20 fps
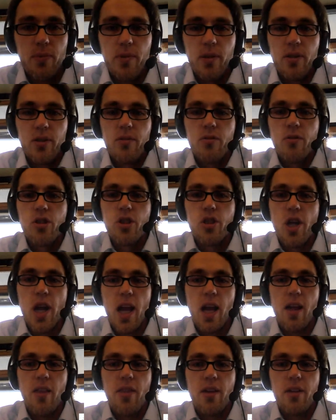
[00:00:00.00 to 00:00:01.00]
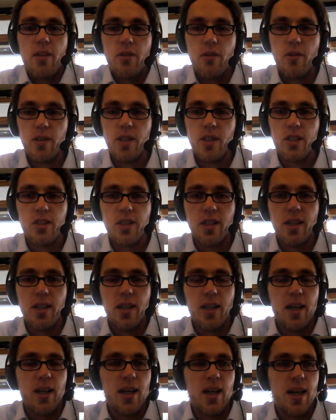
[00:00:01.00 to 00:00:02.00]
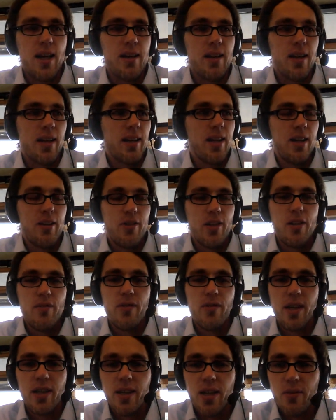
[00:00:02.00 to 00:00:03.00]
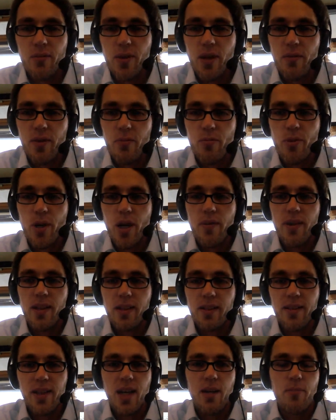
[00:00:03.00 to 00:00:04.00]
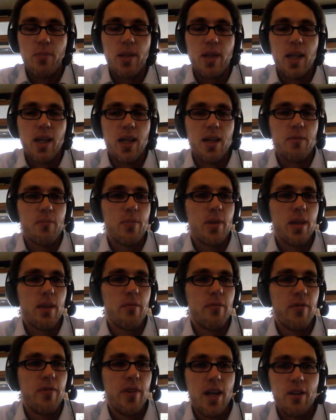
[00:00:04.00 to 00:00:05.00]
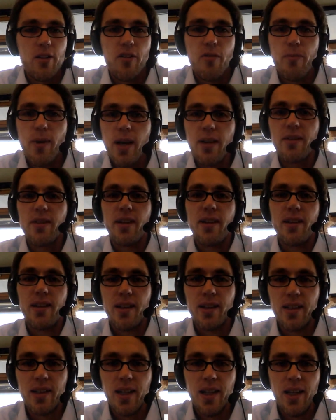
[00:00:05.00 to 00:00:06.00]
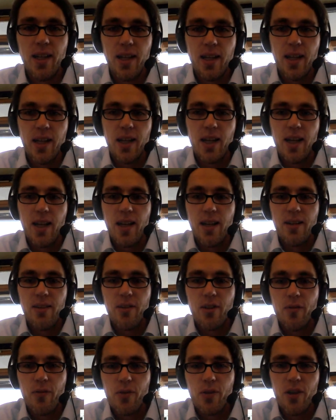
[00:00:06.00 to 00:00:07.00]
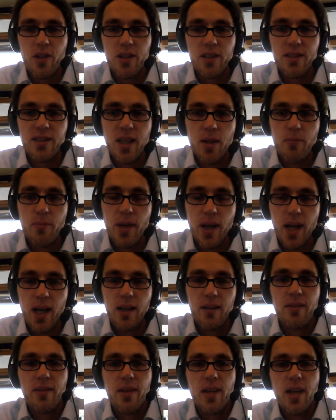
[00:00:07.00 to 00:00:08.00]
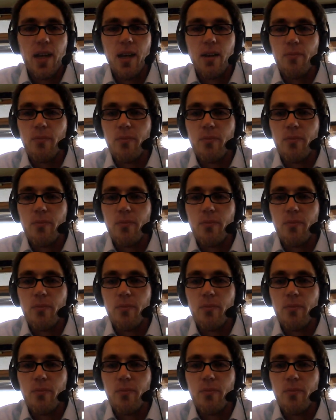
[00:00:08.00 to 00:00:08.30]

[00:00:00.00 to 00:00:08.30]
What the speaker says: people to share their knowledge. And can you give you a very private example? I'm a fan of bicycling, and of course, some parts